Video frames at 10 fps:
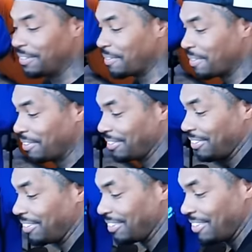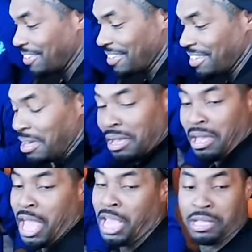Nah, nah.
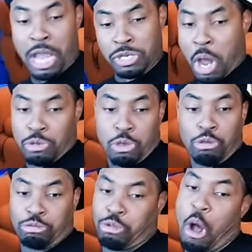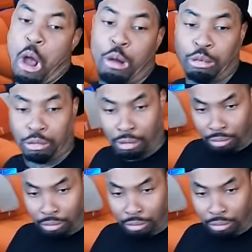That's, like, no, you started it.